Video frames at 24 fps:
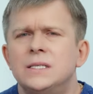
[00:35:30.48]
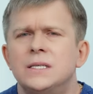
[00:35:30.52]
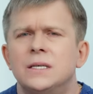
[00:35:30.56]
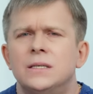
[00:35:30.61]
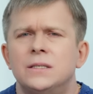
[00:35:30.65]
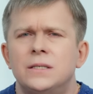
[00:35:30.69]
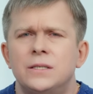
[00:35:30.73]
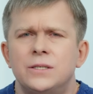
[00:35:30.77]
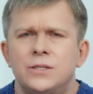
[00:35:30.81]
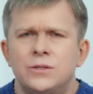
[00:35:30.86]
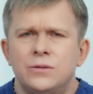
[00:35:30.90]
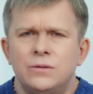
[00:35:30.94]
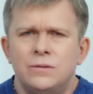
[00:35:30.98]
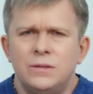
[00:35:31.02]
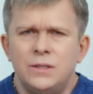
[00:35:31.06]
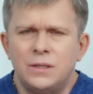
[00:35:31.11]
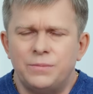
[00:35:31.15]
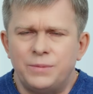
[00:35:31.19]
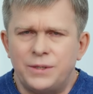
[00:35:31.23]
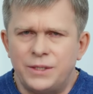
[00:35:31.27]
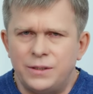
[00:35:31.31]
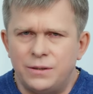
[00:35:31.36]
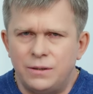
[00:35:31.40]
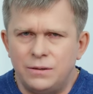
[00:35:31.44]
and
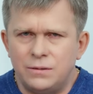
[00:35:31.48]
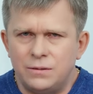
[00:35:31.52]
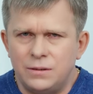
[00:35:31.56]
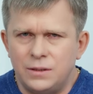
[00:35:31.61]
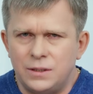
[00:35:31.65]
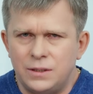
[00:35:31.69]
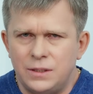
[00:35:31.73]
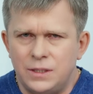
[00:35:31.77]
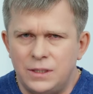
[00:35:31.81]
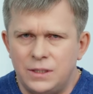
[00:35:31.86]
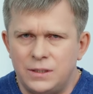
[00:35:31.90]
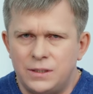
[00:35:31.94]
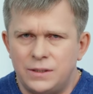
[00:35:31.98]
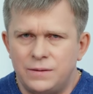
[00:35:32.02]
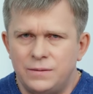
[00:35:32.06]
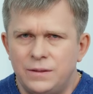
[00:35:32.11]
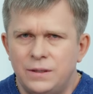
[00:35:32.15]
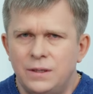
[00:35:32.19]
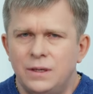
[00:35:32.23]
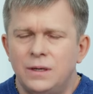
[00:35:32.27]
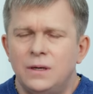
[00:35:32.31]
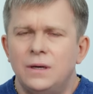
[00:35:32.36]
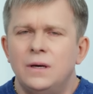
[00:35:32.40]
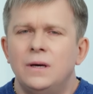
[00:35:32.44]
concurrence of certain actions.
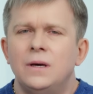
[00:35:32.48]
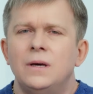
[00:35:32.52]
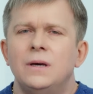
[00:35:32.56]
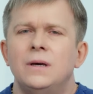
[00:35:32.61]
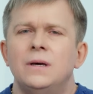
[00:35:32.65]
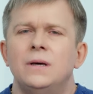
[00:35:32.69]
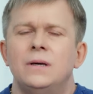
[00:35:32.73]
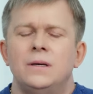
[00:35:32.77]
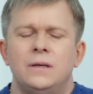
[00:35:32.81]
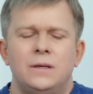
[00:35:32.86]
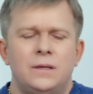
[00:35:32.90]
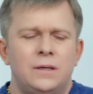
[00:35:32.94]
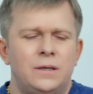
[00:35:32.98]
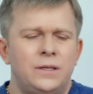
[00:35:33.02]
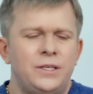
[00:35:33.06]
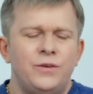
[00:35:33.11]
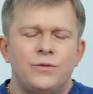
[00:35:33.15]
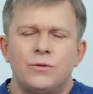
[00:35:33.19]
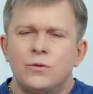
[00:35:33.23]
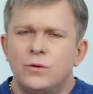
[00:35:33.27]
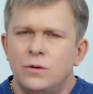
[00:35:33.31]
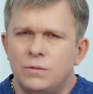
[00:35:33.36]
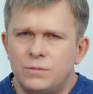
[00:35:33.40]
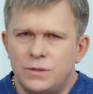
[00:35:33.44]
By
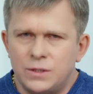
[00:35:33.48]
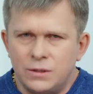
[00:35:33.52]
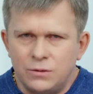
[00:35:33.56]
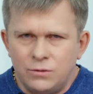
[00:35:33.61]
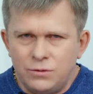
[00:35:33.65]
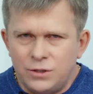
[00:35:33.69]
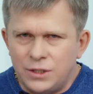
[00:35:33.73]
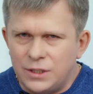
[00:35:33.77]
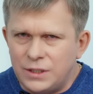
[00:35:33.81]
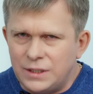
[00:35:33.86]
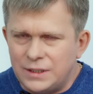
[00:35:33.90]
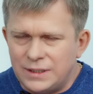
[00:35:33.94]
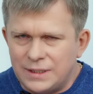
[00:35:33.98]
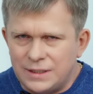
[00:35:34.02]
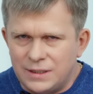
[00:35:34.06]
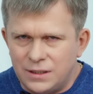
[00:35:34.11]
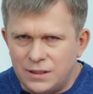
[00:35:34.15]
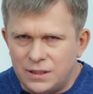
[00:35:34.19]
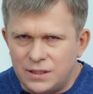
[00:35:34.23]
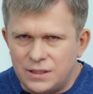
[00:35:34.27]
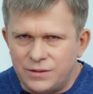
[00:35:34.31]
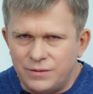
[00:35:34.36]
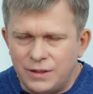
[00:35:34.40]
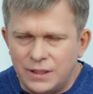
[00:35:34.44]
no means should
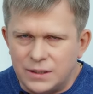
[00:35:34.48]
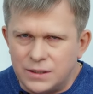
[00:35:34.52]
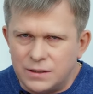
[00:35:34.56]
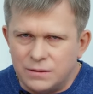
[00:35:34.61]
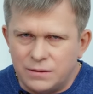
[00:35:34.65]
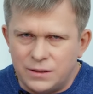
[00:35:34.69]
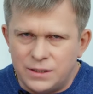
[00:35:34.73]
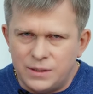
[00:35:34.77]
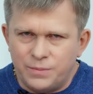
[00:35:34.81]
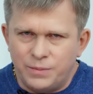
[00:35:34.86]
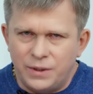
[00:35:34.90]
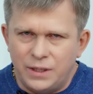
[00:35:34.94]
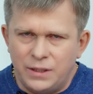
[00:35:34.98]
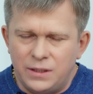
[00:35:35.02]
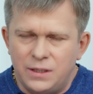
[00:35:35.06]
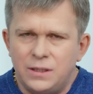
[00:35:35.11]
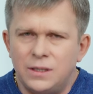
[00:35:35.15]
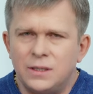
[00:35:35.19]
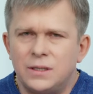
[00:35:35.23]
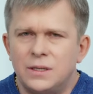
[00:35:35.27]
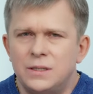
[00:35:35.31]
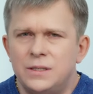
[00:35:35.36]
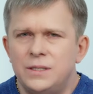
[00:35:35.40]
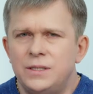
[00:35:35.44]
this be associated with
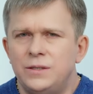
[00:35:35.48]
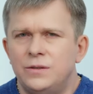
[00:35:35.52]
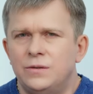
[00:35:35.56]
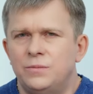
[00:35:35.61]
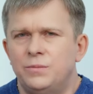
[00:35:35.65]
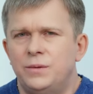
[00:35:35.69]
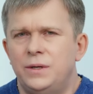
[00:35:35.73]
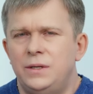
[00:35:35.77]
politics,